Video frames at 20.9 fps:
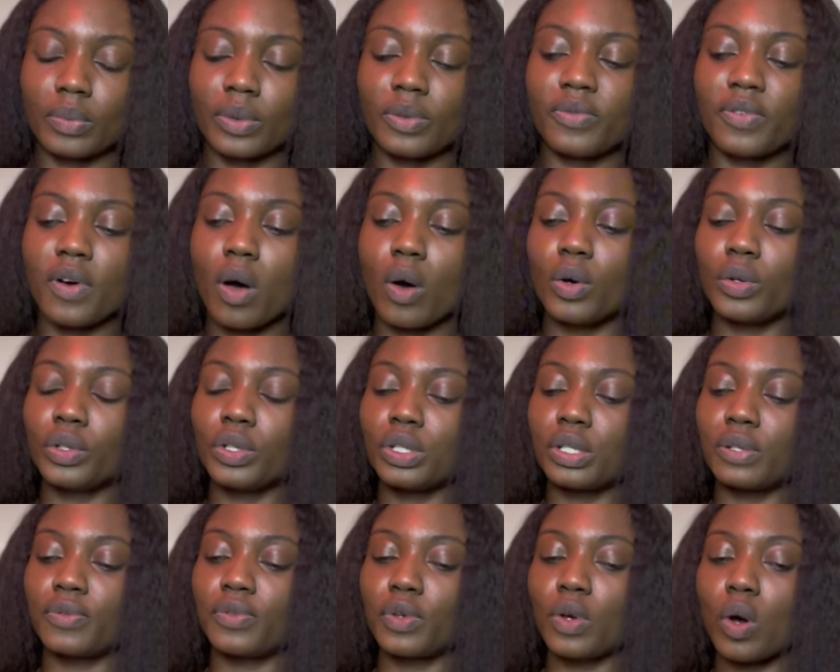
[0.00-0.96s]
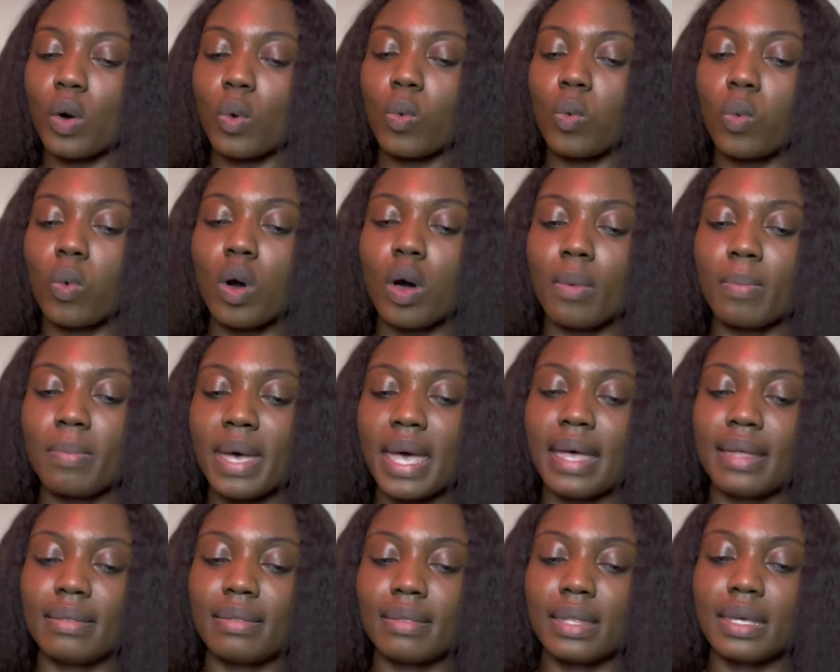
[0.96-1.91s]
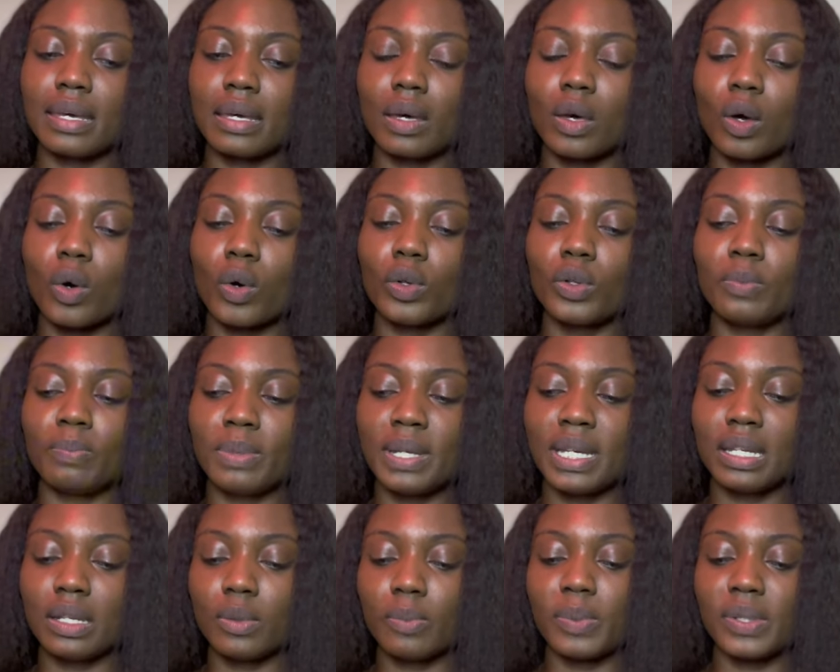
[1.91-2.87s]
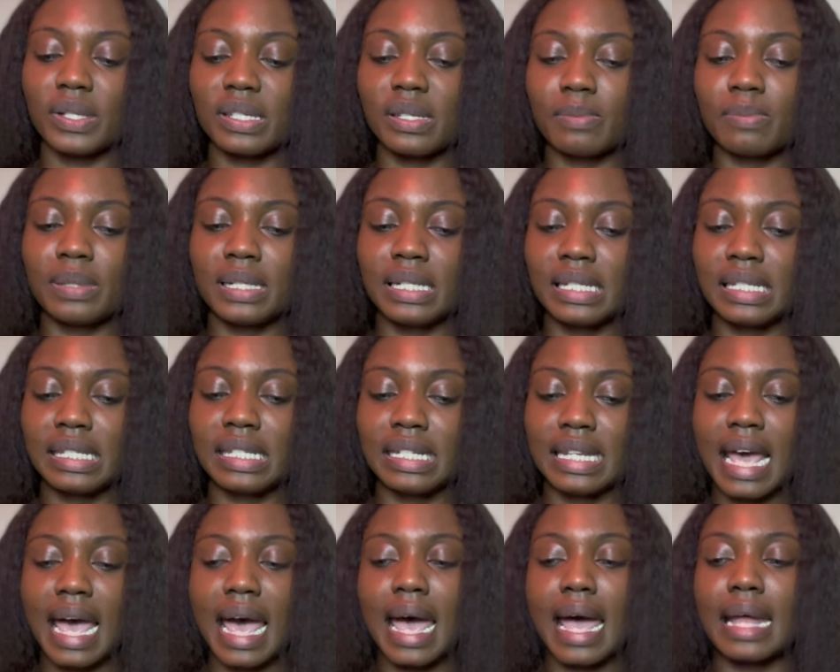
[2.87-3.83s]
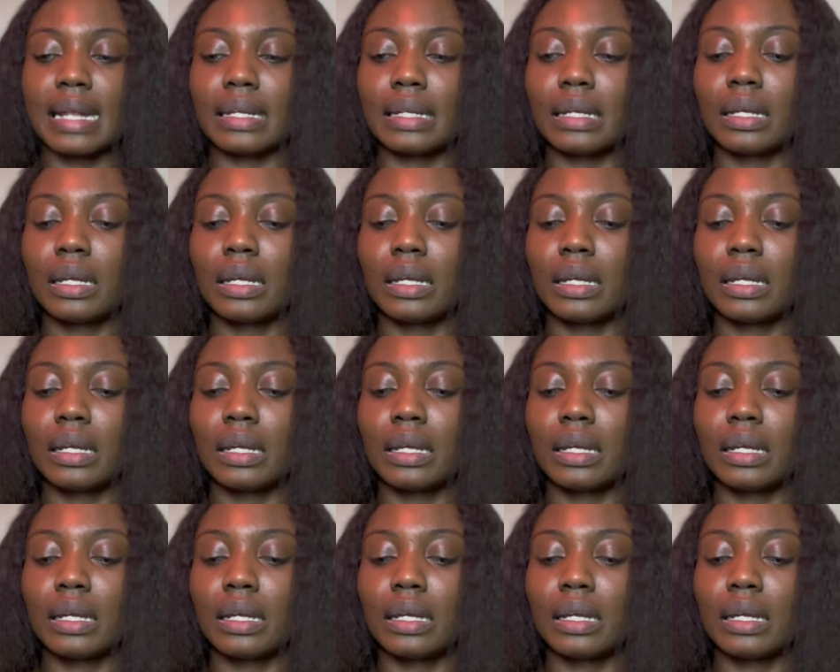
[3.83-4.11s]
For others, if you're a woman, there could be the possibility that